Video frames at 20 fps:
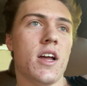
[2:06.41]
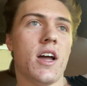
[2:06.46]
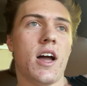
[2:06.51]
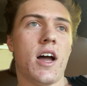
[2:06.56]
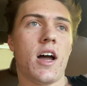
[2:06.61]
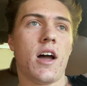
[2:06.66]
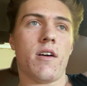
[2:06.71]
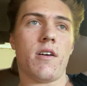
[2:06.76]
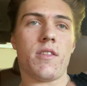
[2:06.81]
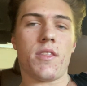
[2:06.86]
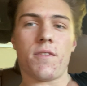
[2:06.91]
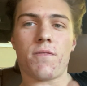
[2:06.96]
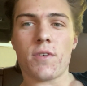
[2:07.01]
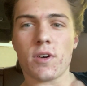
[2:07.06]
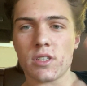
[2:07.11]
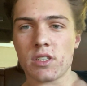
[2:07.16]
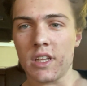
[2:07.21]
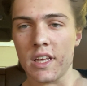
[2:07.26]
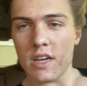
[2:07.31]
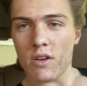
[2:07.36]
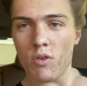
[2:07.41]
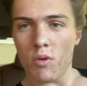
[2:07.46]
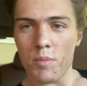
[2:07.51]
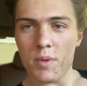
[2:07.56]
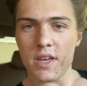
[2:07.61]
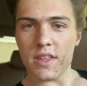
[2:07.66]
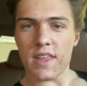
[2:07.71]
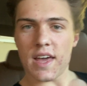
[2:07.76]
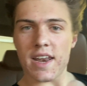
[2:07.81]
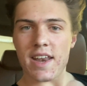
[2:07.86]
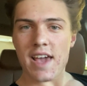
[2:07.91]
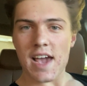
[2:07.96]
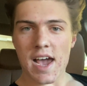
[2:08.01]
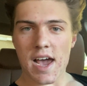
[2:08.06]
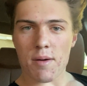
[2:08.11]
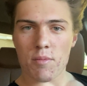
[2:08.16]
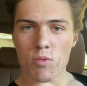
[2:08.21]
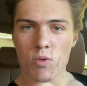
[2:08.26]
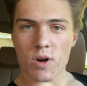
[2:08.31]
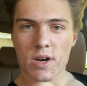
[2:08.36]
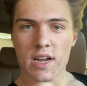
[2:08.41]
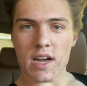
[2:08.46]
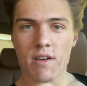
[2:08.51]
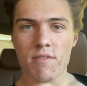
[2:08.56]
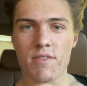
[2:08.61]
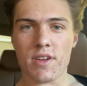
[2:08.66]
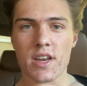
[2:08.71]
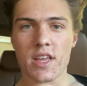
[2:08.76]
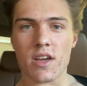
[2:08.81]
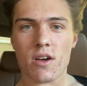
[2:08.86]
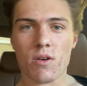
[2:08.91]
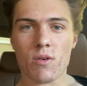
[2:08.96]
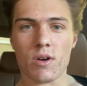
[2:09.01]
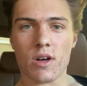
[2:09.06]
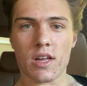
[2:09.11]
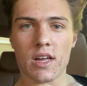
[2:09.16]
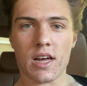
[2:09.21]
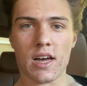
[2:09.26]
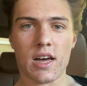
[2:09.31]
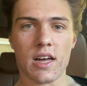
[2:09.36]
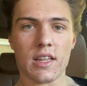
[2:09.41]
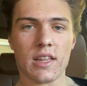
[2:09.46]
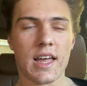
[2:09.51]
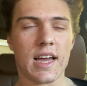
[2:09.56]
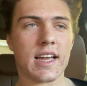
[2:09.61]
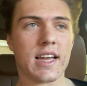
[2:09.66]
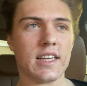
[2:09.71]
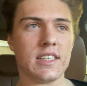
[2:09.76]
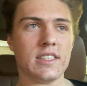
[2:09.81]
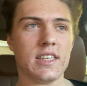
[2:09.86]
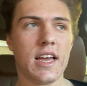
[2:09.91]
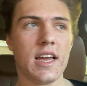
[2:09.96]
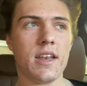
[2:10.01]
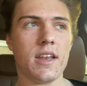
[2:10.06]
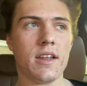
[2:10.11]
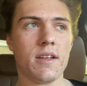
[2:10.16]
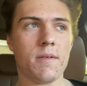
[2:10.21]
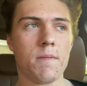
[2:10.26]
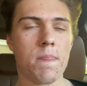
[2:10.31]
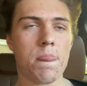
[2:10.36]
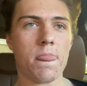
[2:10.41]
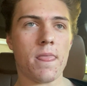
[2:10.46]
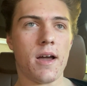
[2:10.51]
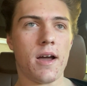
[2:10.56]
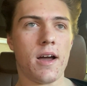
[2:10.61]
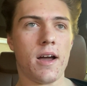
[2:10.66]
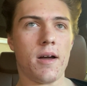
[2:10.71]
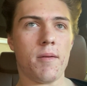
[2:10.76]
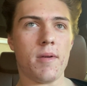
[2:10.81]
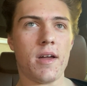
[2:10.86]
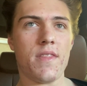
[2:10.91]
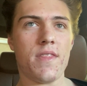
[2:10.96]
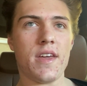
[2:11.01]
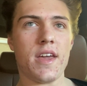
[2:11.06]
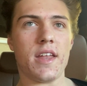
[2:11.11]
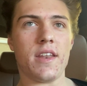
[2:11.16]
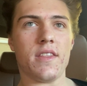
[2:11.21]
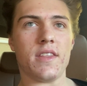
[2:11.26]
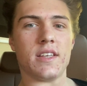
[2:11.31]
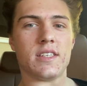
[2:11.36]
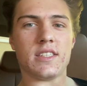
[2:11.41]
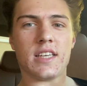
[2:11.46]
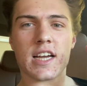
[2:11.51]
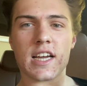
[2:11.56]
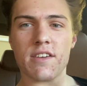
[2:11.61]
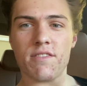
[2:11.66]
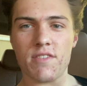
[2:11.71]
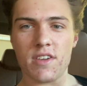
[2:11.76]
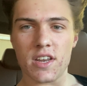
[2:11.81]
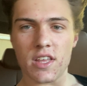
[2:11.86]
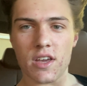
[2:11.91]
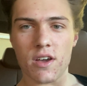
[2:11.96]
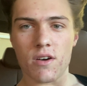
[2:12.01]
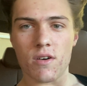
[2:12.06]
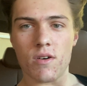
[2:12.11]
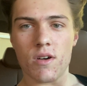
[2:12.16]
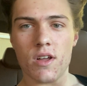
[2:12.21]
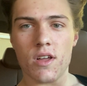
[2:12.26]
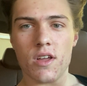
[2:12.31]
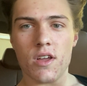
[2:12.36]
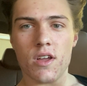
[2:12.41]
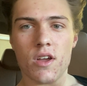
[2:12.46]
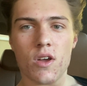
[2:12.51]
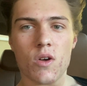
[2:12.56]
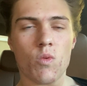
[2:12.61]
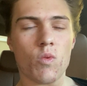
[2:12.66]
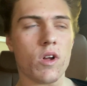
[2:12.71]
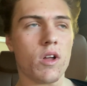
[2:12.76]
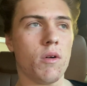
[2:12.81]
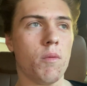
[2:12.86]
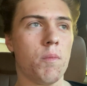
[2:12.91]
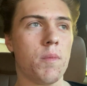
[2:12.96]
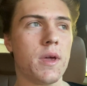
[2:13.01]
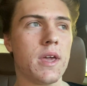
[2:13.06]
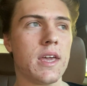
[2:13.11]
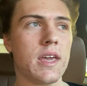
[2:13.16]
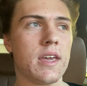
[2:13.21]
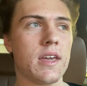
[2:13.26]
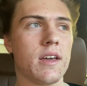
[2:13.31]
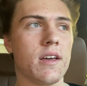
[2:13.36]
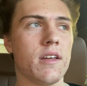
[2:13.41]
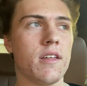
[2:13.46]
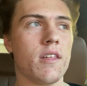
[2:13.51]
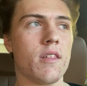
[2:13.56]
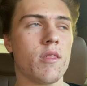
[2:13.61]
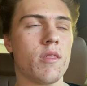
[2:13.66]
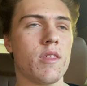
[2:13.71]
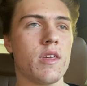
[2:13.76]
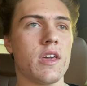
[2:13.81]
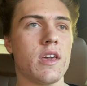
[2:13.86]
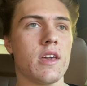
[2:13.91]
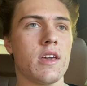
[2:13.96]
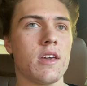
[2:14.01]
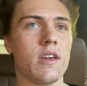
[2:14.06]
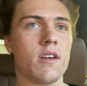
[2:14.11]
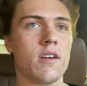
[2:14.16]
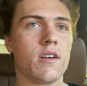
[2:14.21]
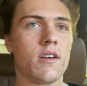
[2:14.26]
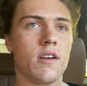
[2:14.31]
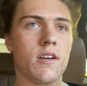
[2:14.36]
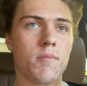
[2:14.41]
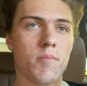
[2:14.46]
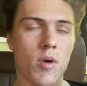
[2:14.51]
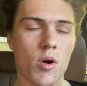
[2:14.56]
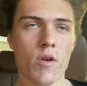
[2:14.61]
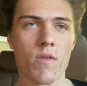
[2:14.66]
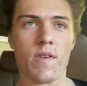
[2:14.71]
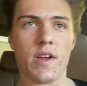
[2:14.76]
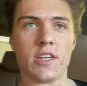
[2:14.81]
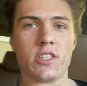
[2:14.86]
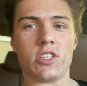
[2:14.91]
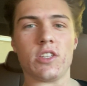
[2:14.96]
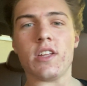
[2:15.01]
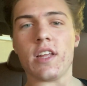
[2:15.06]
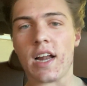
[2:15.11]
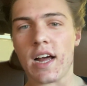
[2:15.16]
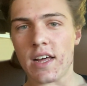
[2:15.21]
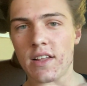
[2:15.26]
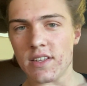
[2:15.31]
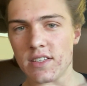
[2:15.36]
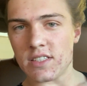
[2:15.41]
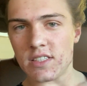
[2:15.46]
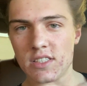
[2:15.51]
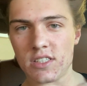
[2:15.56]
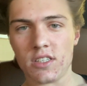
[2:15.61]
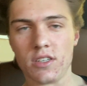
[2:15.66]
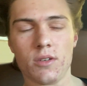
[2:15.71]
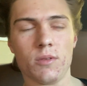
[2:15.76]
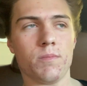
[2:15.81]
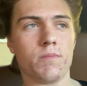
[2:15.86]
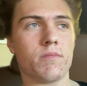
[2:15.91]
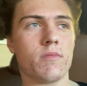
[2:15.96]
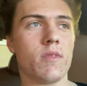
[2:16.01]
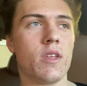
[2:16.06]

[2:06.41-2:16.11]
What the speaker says: The first link will be that ab workout video, like I said. And then the second video will be the motivation that I listen to.